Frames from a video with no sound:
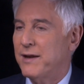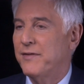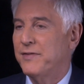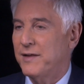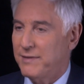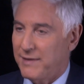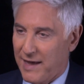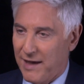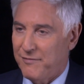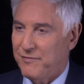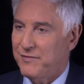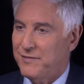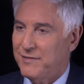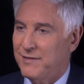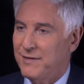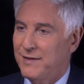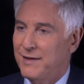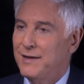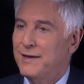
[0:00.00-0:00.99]
on the
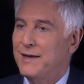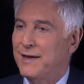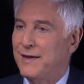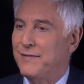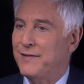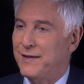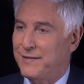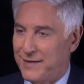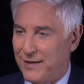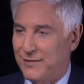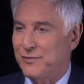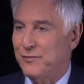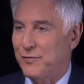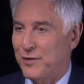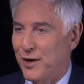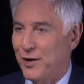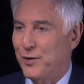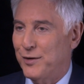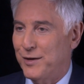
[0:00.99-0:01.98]
left in the intensive
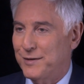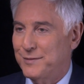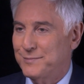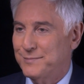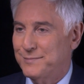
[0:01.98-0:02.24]
care unit.